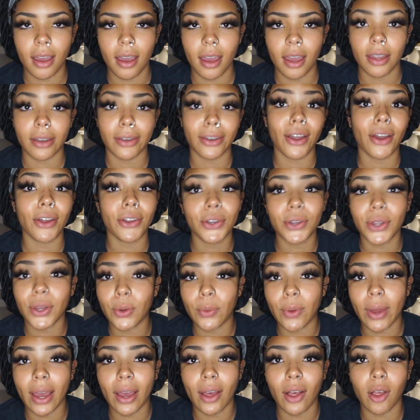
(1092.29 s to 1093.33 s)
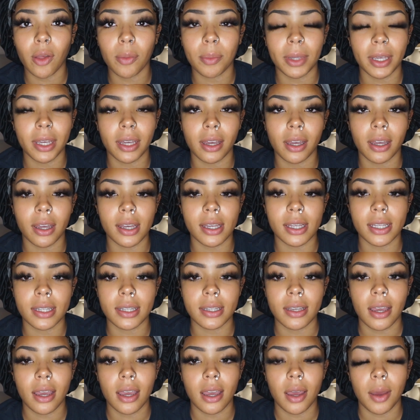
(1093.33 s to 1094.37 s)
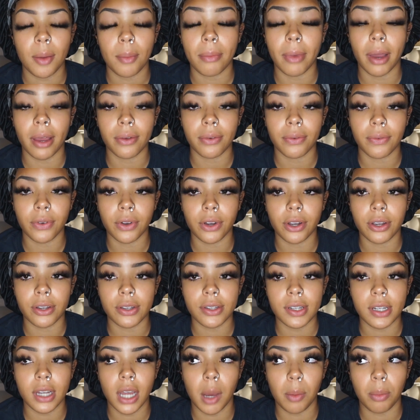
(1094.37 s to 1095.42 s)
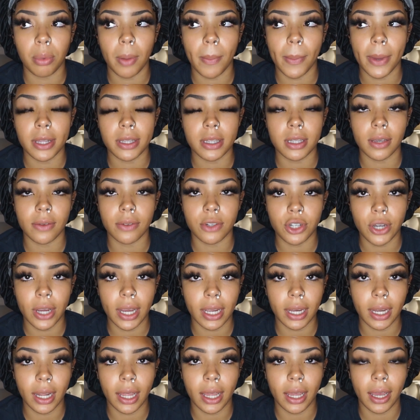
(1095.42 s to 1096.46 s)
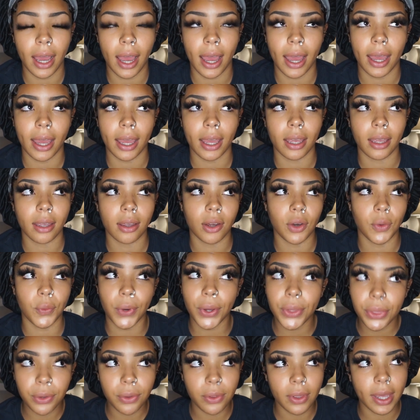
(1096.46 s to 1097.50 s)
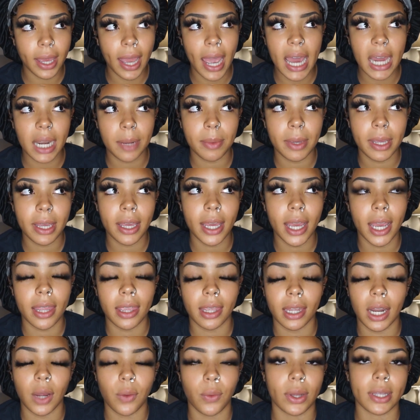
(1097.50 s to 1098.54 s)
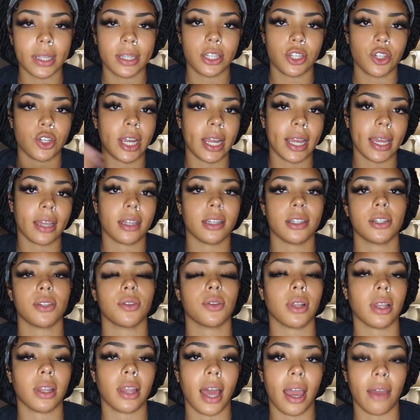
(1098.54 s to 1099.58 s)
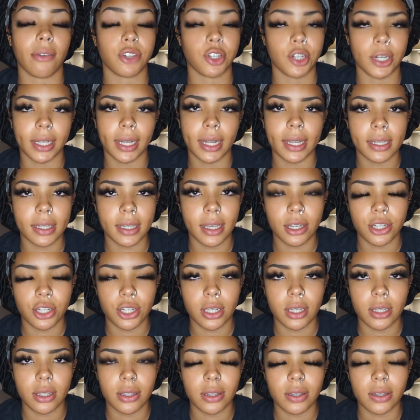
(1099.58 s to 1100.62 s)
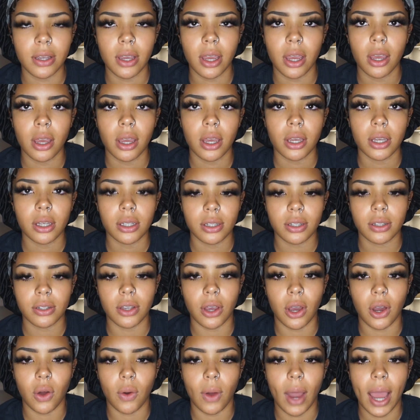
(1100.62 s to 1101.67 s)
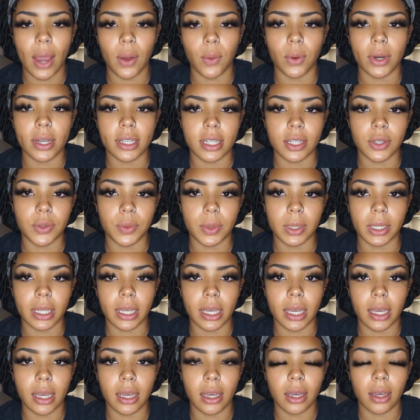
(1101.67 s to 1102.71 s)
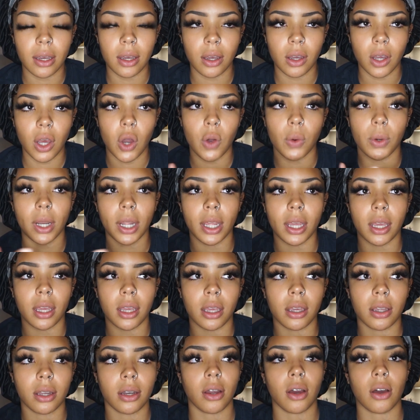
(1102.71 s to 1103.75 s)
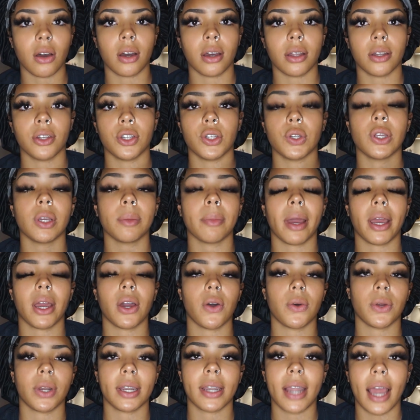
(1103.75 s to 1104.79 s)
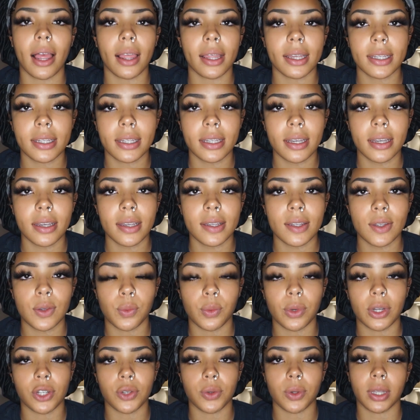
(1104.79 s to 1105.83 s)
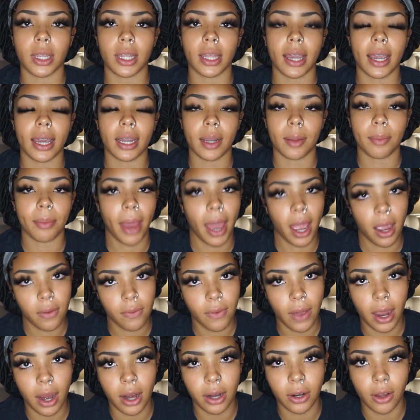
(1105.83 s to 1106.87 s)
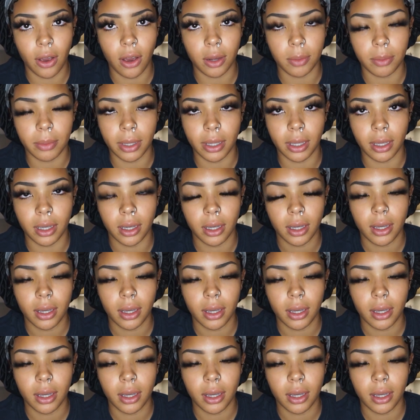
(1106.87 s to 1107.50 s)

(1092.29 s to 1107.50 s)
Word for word: not doing well because my first couple months of trading, I went through the academy and then I went straight into the live trading sessions. So I wasn't really honing in on doing my own analysis, which really kind of backfired on me.